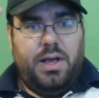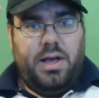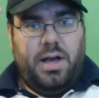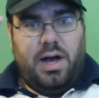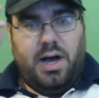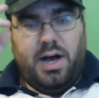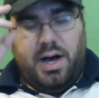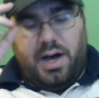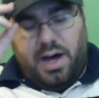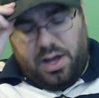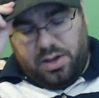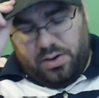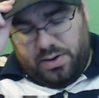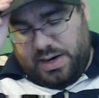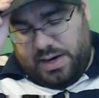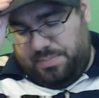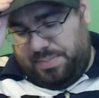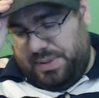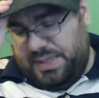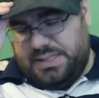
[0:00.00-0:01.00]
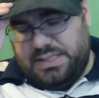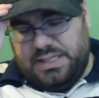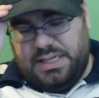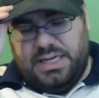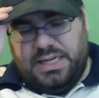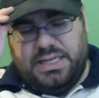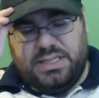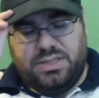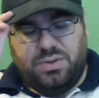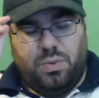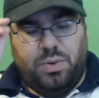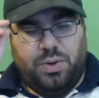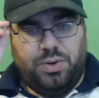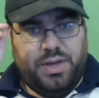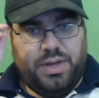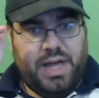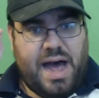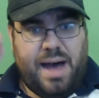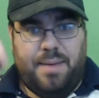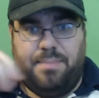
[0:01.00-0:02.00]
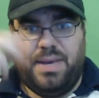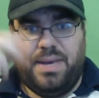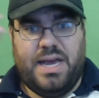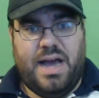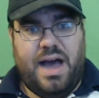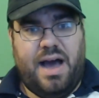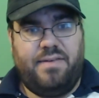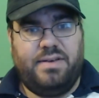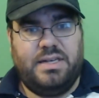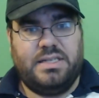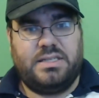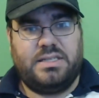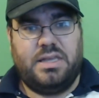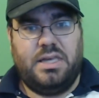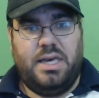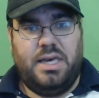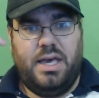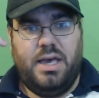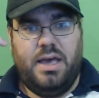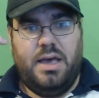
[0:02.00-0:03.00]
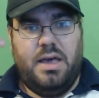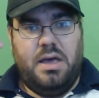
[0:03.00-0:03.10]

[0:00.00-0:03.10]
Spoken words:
Other NPCs will not be, obviously.